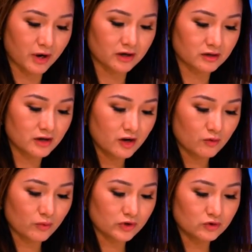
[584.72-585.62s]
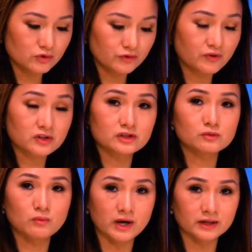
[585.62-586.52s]
better when you do versus
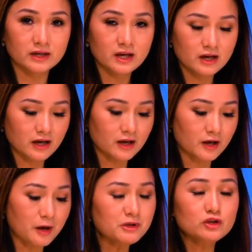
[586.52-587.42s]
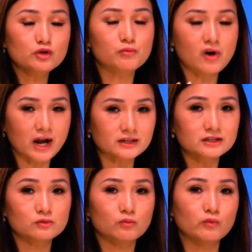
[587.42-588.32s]
one. Uh, I mean, you
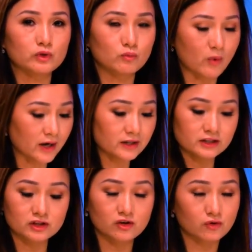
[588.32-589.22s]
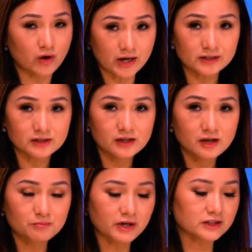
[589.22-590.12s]
practice with one is great,
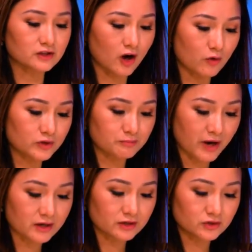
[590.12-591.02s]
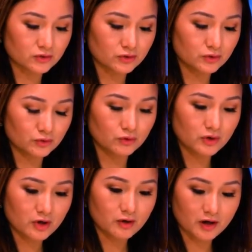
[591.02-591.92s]
but it's always better to do
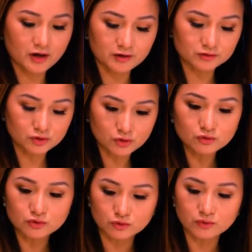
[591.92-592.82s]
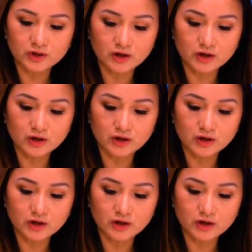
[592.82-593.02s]
uh, two to three